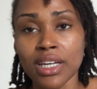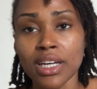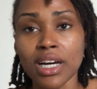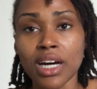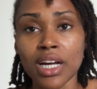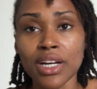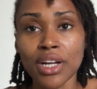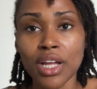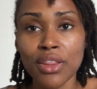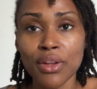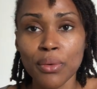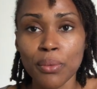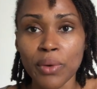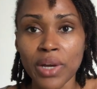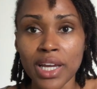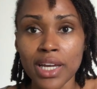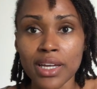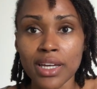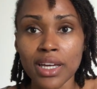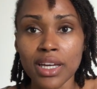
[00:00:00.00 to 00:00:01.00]
Another
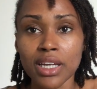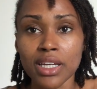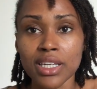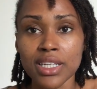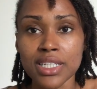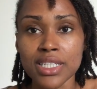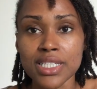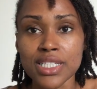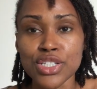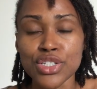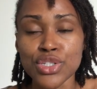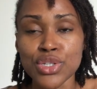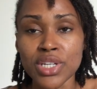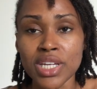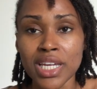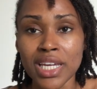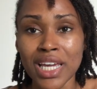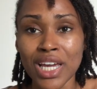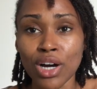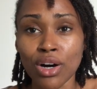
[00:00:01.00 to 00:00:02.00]
way is you can
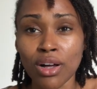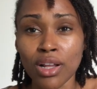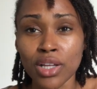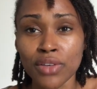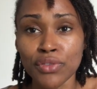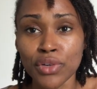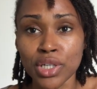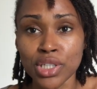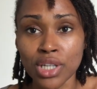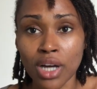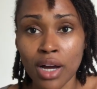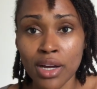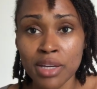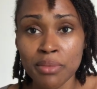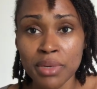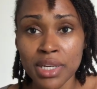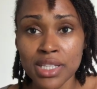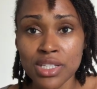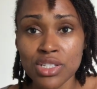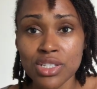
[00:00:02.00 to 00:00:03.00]
get all of your
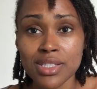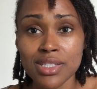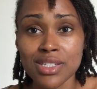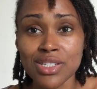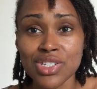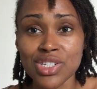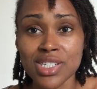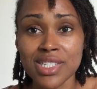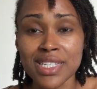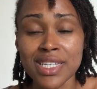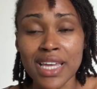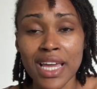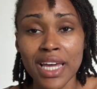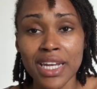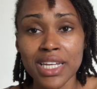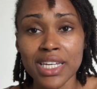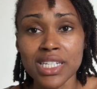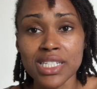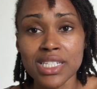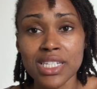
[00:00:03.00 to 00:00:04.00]
documents. Just get
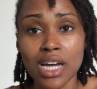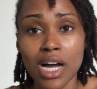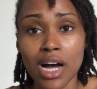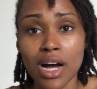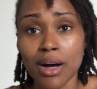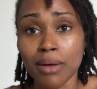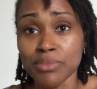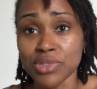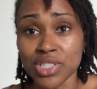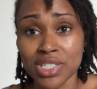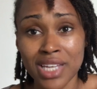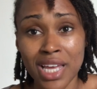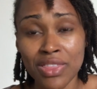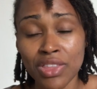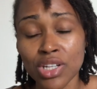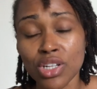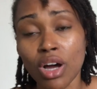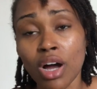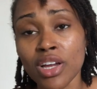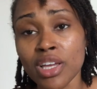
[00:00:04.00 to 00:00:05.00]
the
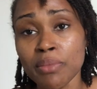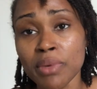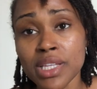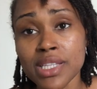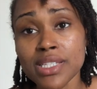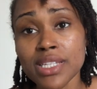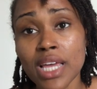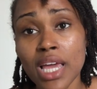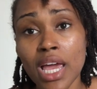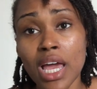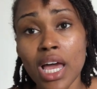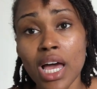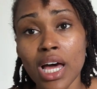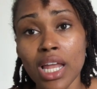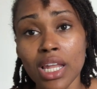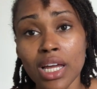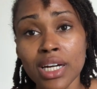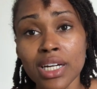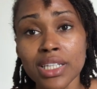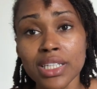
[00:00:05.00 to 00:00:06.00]
documents.
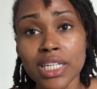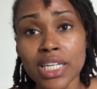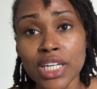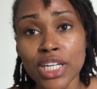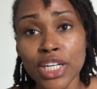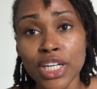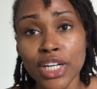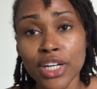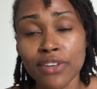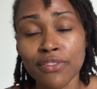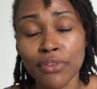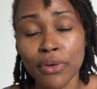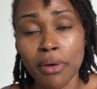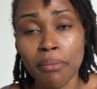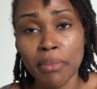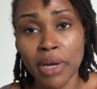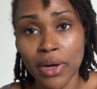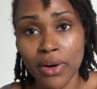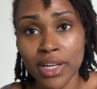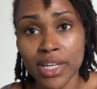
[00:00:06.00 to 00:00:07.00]
Luckily here for
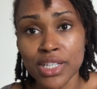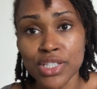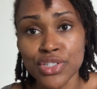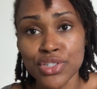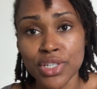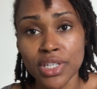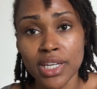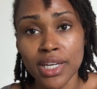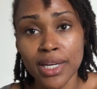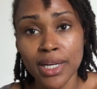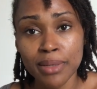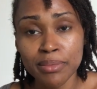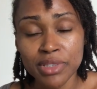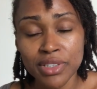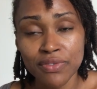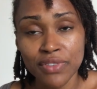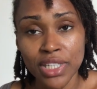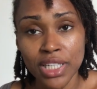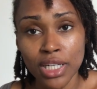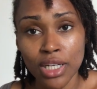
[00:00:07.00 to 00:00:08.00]
Americans, you can come to
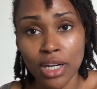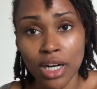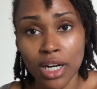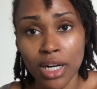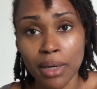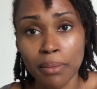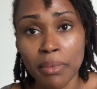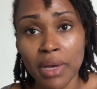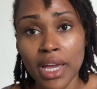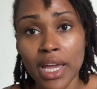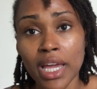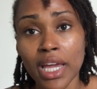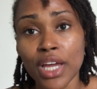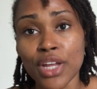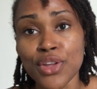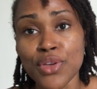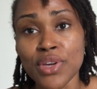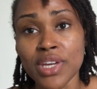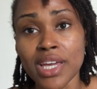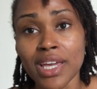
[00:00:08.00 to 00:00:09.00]
Vietnam and
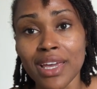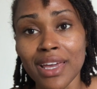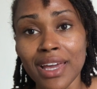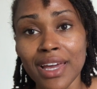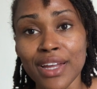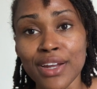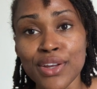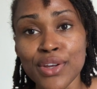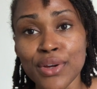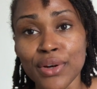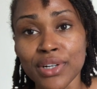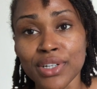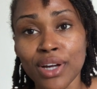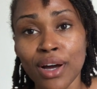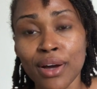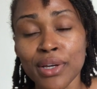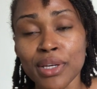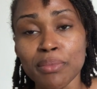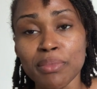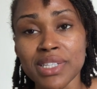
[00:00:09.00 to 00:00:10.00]
you can get your
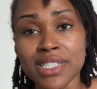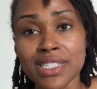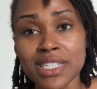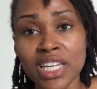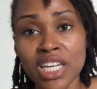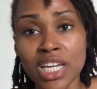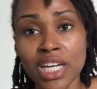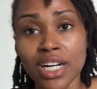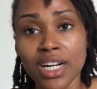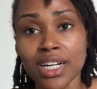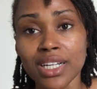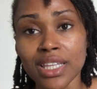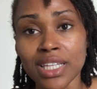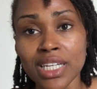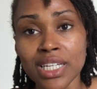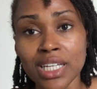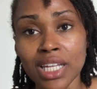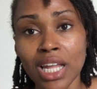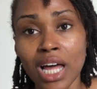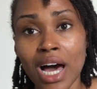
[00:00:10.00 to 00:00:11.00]
documents here
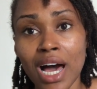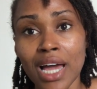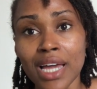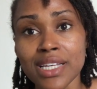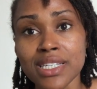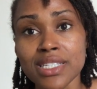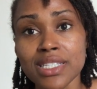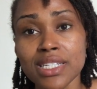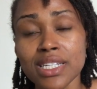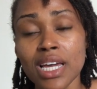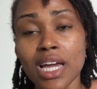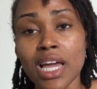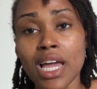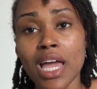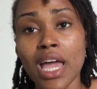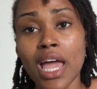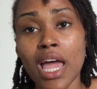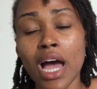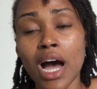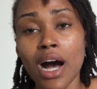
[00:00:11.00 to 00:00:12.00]
legalized
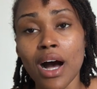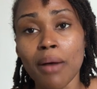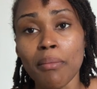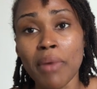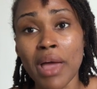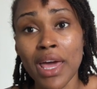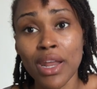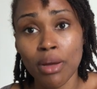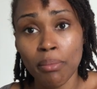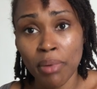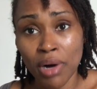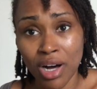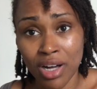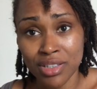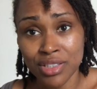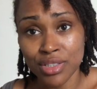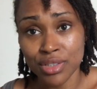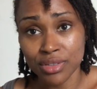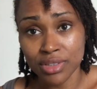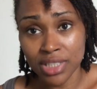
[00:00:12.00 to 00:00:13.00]
and
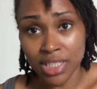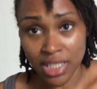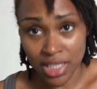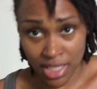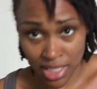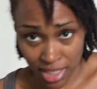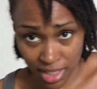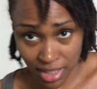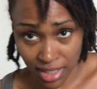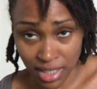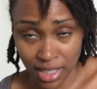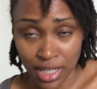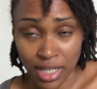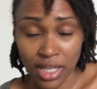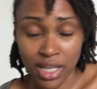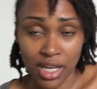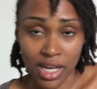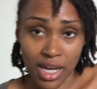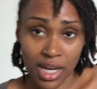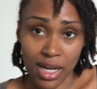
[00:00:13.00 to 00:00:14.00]
apostilled here.
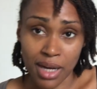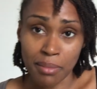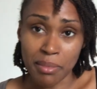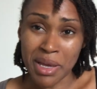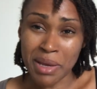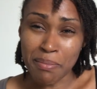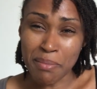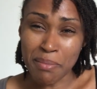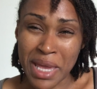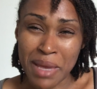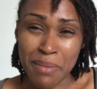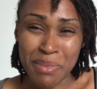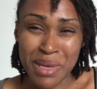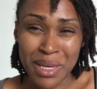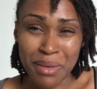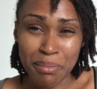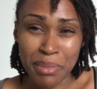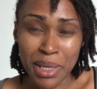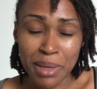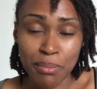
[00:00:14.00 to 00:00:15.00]
It be a
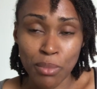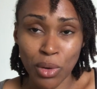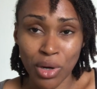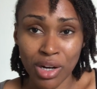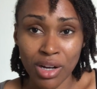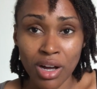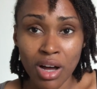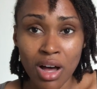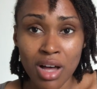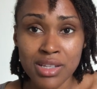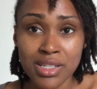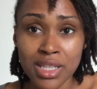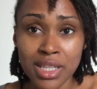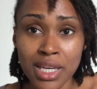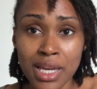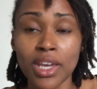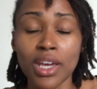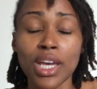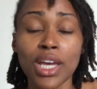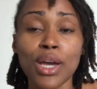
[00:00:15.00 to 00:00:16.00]
bit more costly.
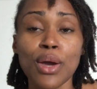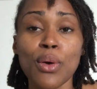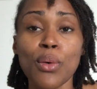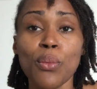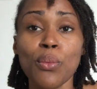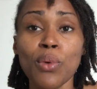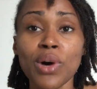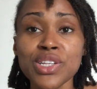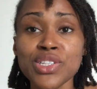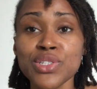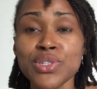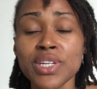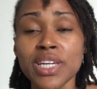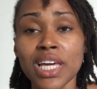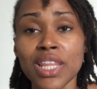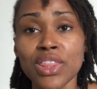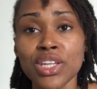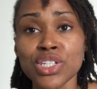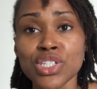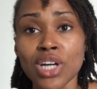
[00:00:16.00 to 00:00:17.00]
Once you
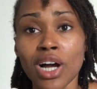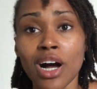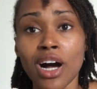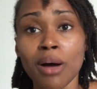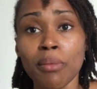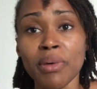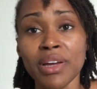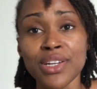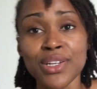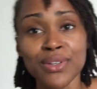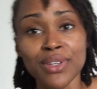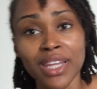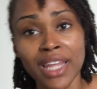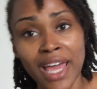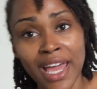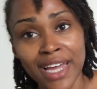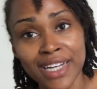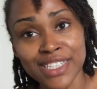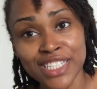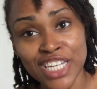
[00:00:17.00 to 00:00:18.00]
get the job and you
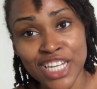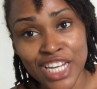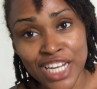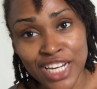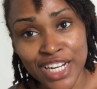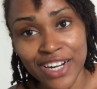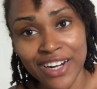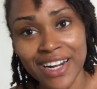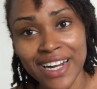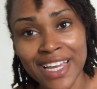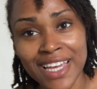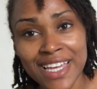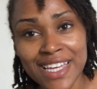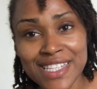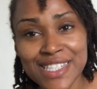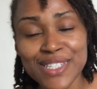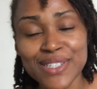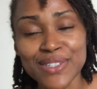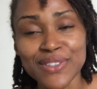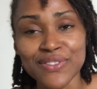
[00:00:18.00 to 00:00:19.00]
land here
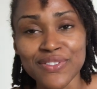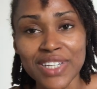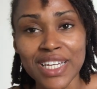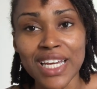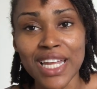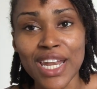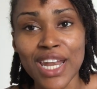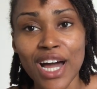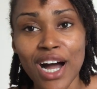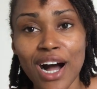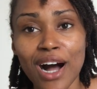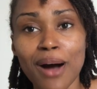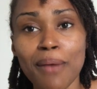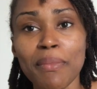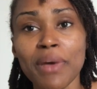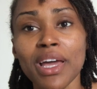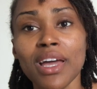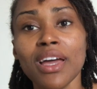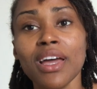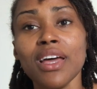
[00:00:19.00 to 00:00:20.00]
into Vietnam,
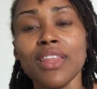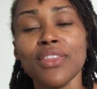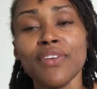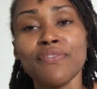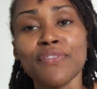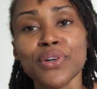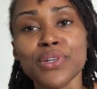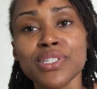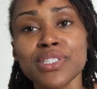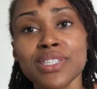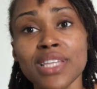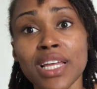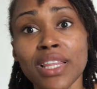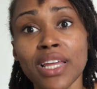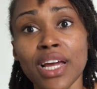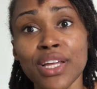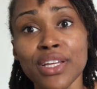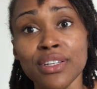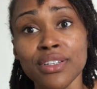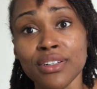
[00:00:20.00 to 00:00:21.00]
the first thing
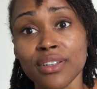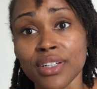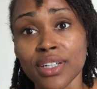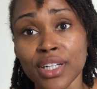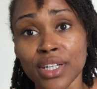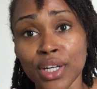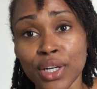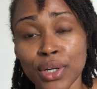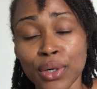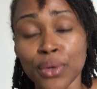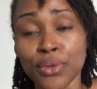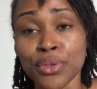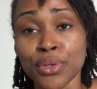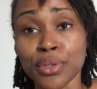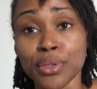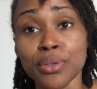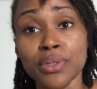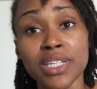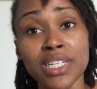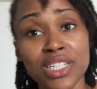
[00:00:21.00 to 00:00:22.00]
that you're gonna go
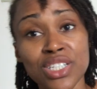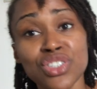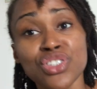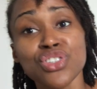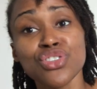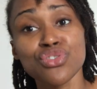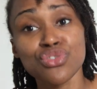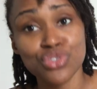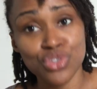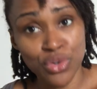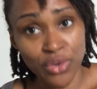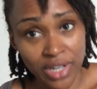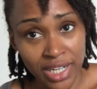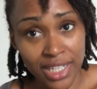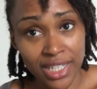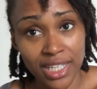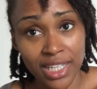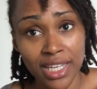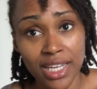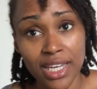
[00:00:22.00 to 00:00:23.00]
through is
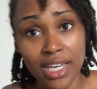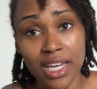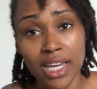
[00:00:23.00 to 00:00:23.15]
training.